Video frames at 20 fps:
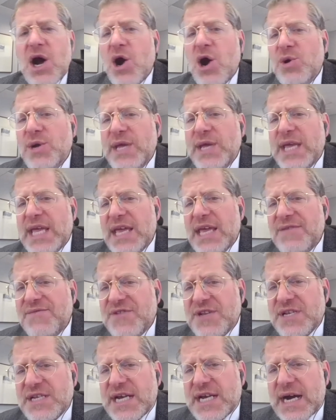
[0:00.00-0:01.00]

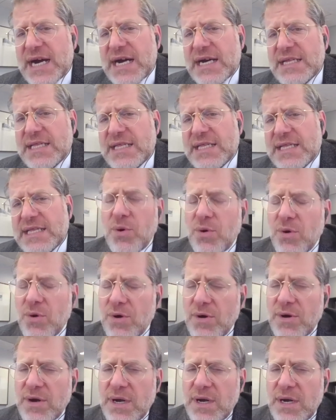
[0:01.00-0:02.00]
O'Keeffe and
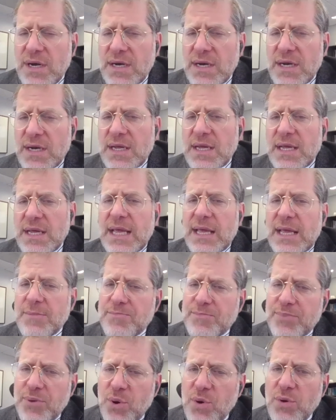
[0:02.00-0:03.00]
colleagues report
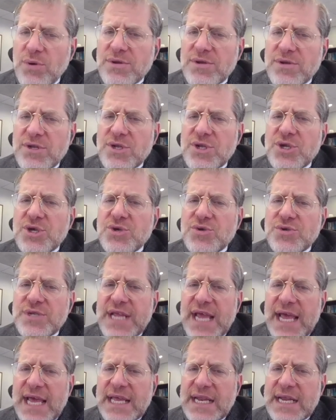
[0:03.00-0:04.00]
important
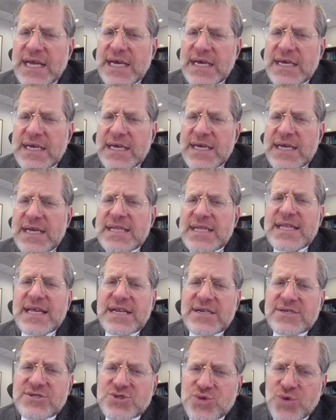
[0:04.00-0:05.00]
new data
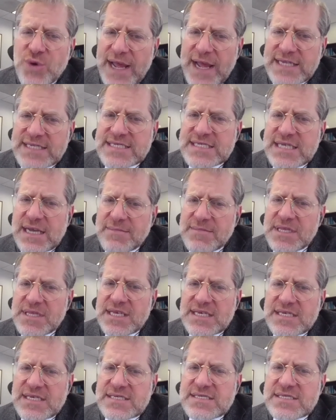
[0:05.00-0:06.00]
that address some of
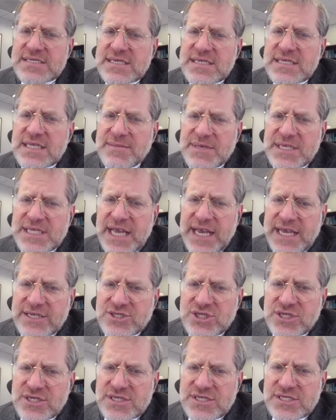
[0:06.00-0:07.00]
these
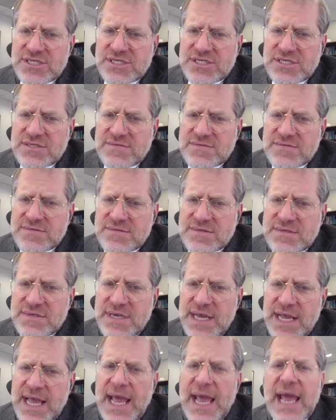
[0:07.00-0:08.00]
limitations.
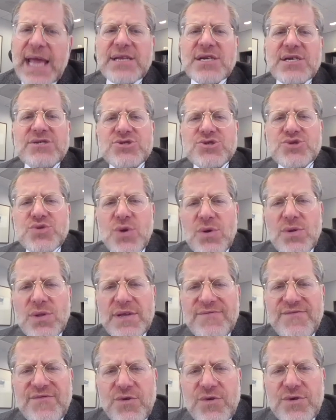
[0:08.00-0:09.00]
And controlling
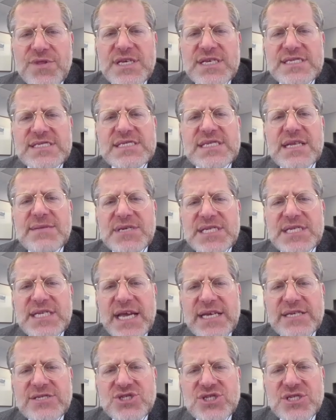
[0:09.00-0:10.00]
for these
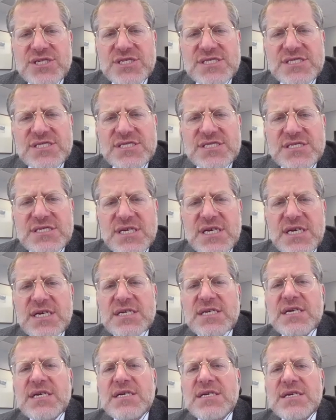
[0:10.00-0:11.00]
limitations
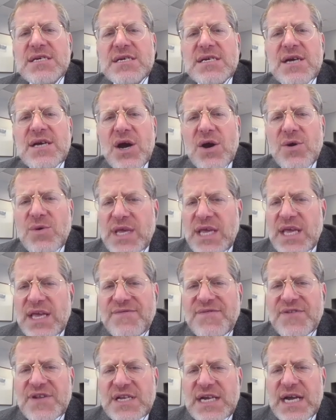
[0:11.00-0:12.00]

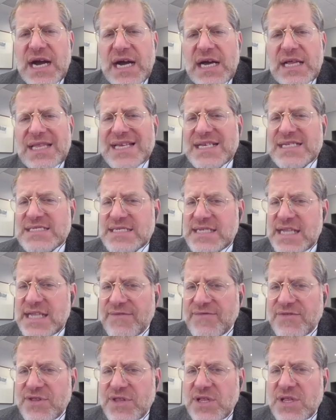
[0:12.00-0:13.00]
O'Keeffe and colleagues
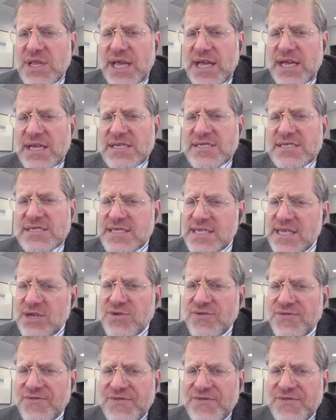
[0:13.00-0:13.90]
nevertheless still